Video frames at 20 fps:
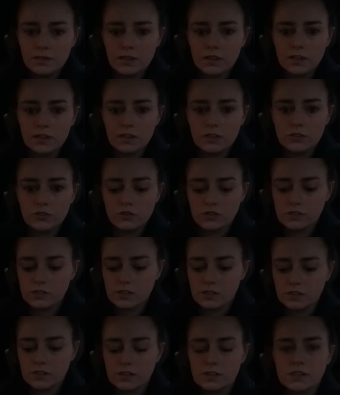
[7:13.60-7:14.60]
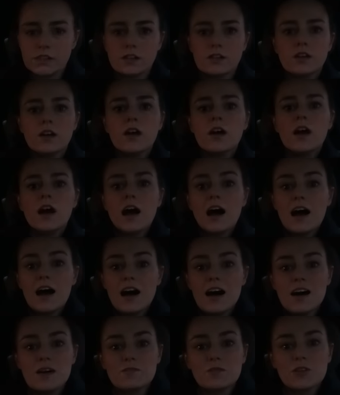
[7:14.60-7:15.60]
me just turn that down.
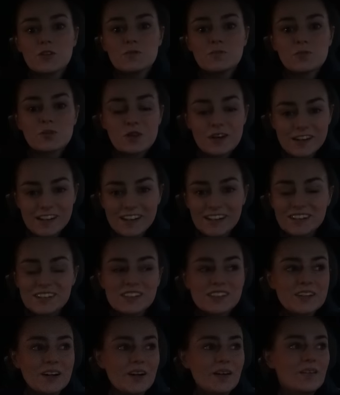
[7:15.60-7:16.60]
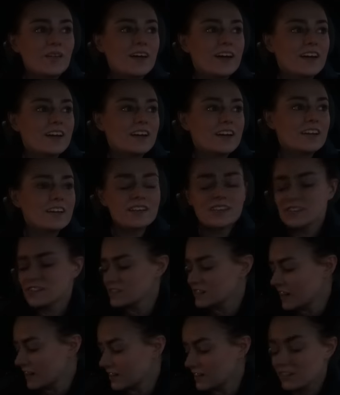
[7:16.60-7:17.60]
Um, good morning. So it
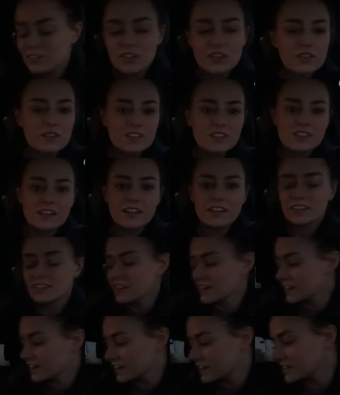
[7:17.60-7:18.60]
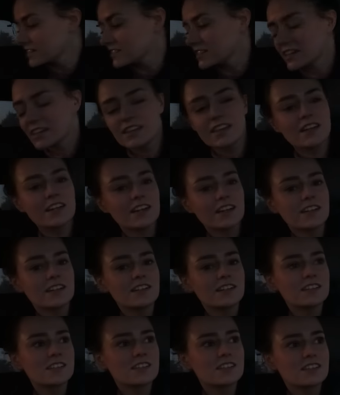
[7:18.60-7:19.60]
is, I don't even know what cycle day it is. I think
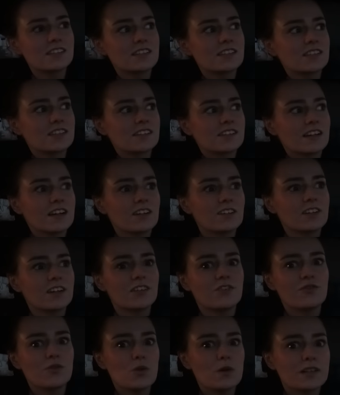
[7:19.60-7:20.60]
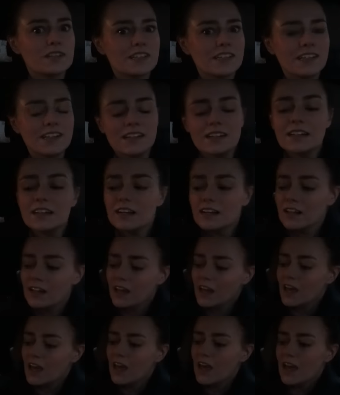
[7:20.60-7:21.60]
it's cycle day 14
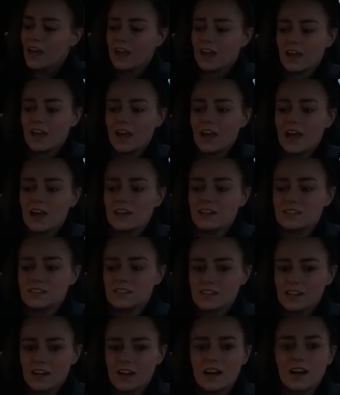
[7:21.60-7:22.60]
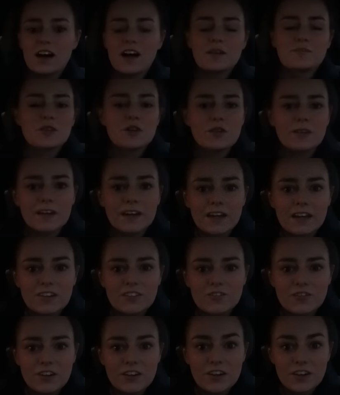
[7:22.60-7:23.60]
and uh, I'm going
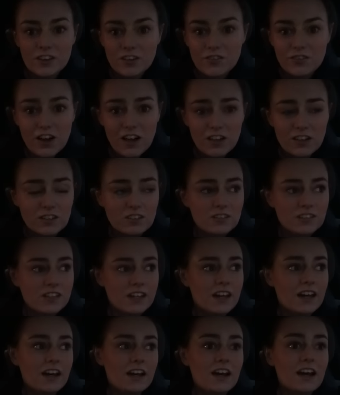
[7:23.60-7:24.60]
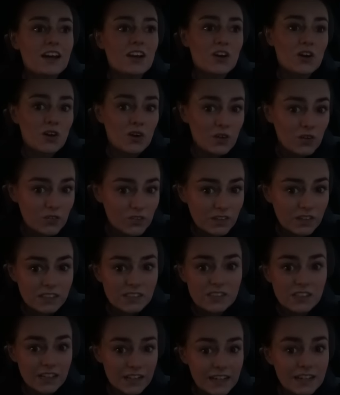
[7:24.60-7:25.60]
in for another follicle scan and hopefully
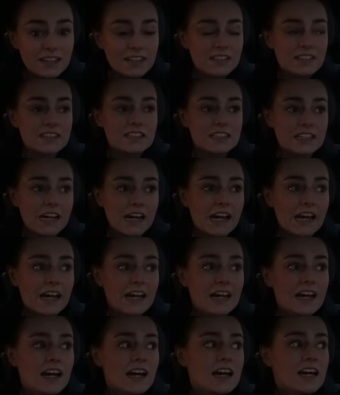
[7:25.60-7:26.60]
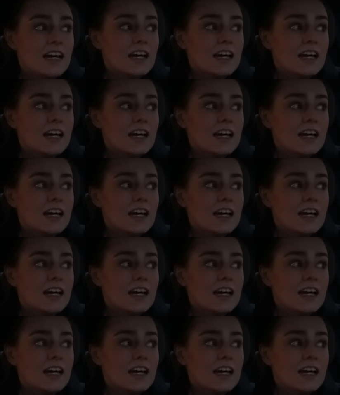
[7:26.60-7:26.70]
today is the day